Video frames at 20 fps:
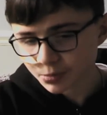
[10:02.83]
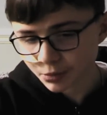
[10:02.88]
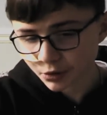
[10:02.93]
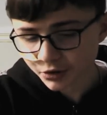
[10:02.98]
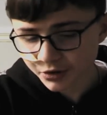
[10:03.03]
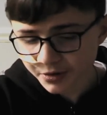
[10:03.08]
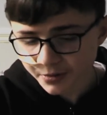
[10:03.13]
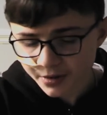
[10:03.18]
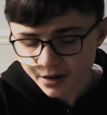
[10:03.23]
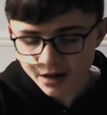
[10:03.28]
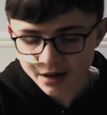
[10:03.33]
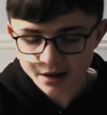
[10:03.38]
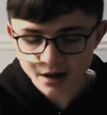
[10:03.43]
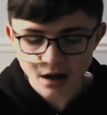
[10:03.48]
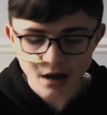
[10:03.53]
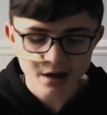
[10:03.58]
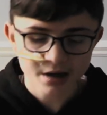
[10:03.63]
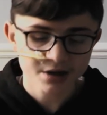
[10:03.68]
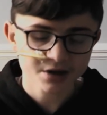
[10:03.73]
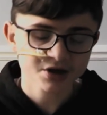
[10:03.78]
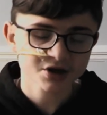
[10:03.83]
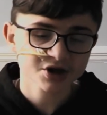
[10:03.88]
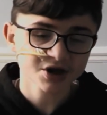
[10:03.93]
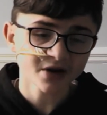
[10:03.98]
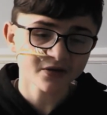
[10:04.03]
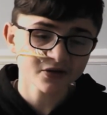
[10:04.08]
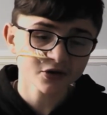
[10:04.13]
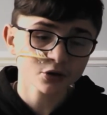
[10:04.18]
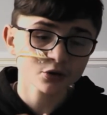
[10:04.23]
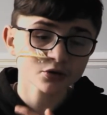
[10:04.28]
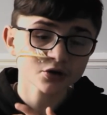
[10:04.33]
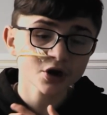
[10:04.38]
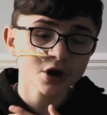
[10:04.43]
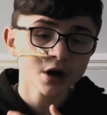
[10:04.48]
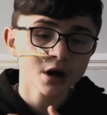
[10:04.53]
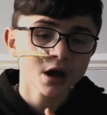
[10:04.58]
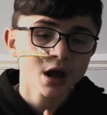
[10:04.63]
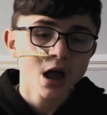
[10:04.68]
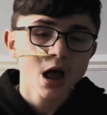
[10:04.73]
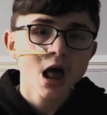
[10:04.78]
boy in Sheffield,
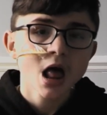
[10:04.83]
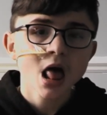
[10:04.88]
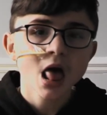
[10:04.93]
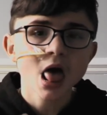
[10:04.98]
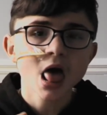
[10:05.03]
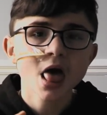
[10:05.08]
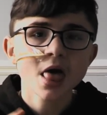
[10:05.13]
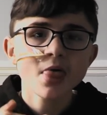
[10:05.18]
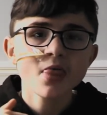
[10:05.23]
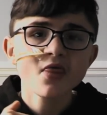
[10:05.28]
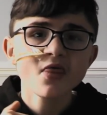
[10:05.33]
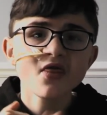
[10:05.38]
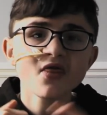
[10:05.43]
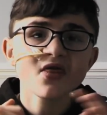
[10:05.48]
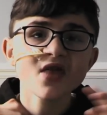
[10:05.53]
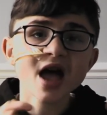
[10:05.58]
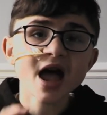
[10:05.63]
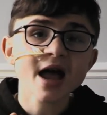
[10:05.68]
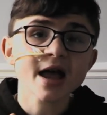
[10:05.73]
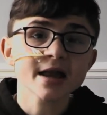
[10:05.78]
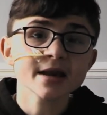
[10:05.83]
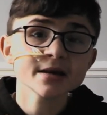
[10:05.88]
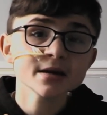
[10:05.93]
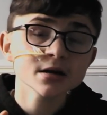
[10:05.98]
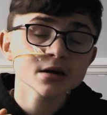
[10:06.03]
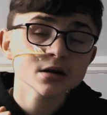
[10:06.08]
and then